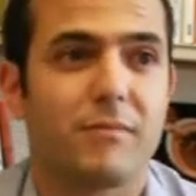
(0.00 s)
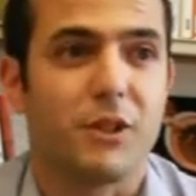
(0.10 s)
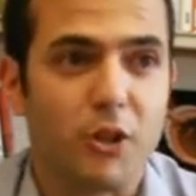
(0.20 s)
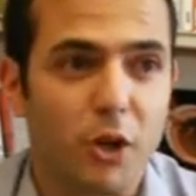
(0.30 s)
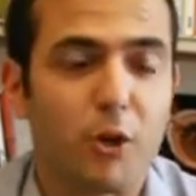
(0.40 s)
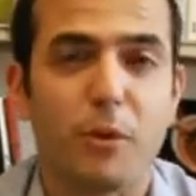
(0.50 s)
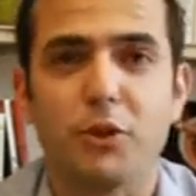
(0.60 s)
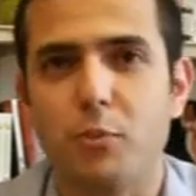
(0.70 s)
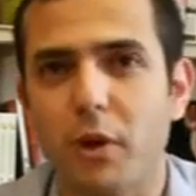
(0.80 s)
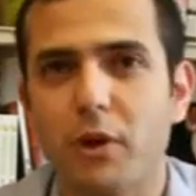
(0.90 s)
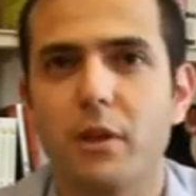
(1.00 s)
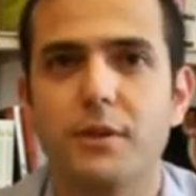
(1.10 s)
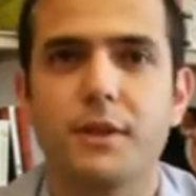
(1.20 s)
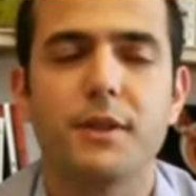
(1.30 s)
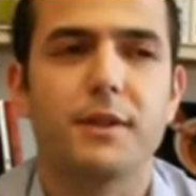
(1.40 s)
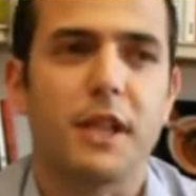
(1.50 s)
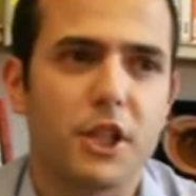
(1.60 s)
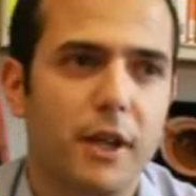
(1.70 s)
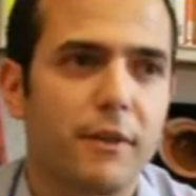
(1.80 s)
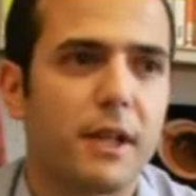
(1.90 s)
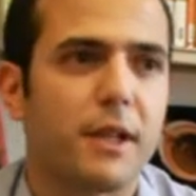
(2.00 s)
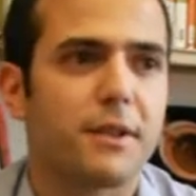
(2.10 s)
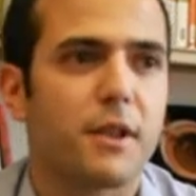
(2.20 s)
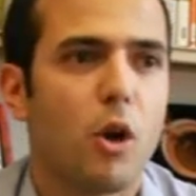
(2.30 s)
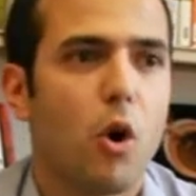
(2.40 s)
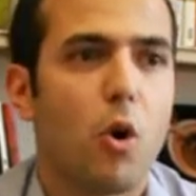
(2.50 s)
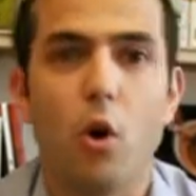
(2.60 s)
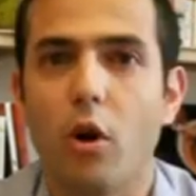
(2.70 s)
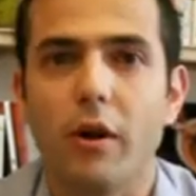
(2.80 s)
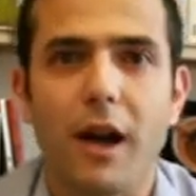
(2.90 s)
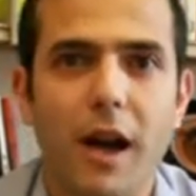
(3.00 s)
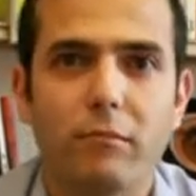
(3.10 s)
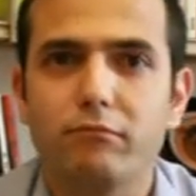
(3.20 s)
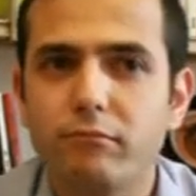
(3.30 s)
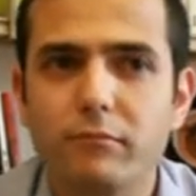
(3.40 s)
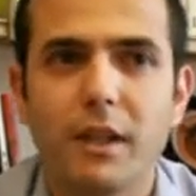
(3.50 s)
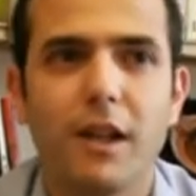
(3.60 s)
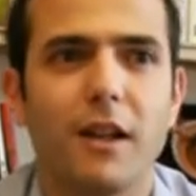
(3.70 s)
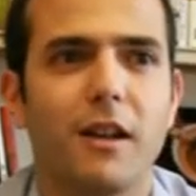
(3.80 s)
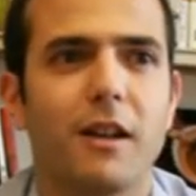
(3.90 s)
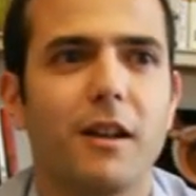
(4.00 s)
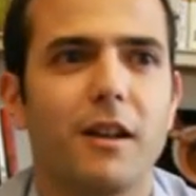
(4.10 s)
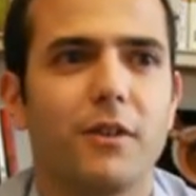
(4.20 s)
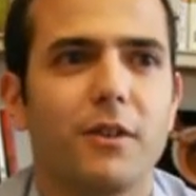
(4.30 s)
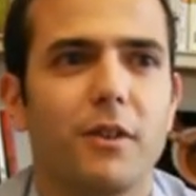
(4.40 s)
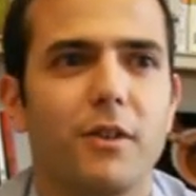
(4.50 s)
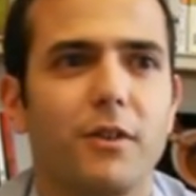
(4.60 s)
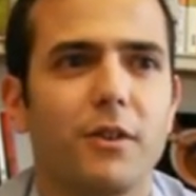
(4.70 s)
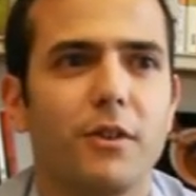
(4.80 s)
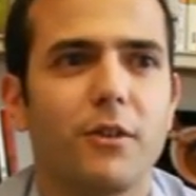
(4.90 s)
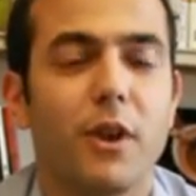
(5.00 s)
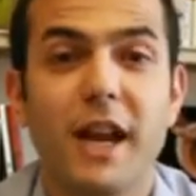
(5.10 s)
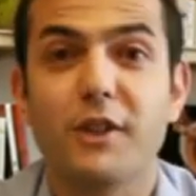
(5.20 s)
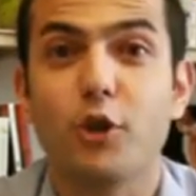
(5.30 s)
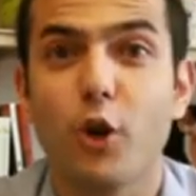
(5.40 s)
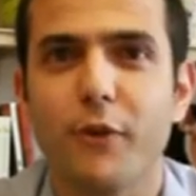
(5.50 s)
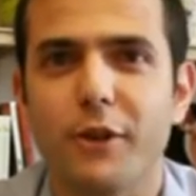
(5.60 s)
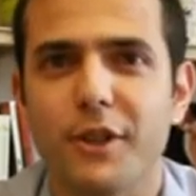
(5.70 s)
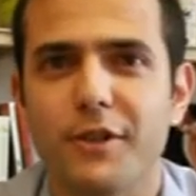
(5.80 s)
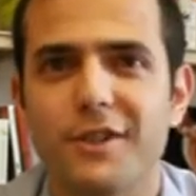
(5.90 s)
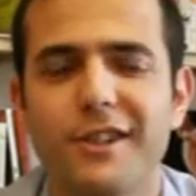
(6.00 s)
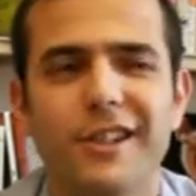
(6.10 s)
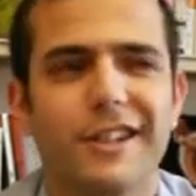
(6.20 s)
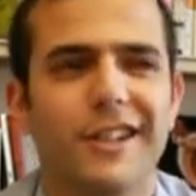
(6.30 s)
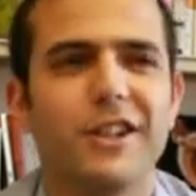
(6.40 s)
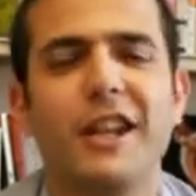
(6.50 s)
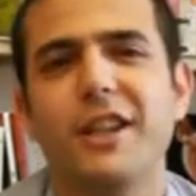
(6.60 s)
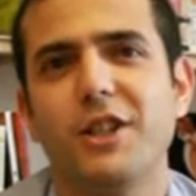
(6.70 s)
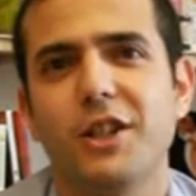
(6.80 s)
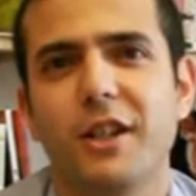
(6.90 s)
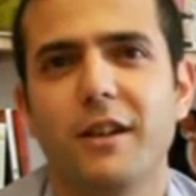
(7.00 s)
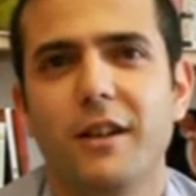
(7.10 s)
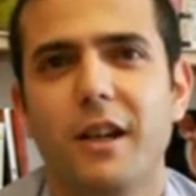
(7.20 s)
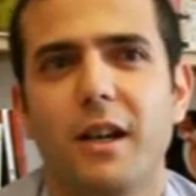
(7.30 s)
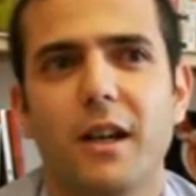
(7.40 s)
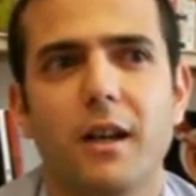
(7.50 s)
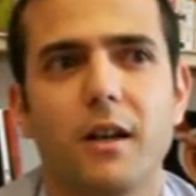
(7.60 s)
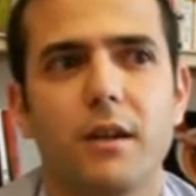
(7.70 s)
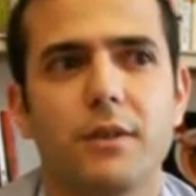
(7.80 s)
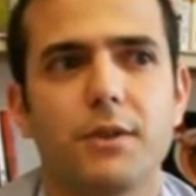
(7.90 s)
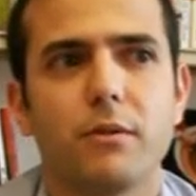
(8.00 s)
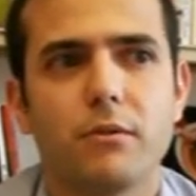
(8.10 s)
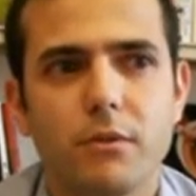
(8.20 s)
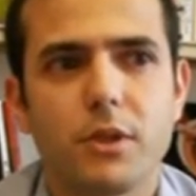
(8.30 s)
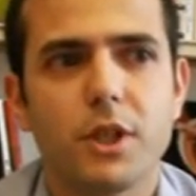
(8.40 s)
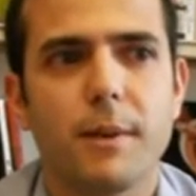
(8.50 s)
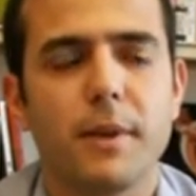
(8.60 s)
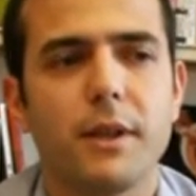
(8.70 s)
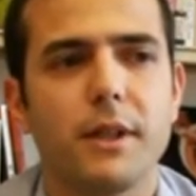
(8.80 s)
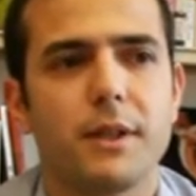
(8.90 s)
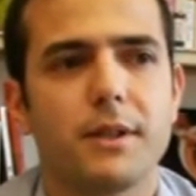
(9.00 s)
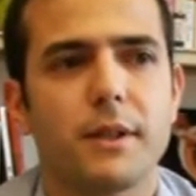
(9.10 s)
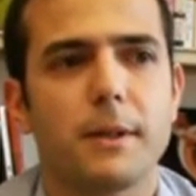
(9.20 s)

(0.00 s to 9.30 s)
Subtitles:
talk about tuberculosis, HIV/AIDS, or the health governance in Asia. So Japan is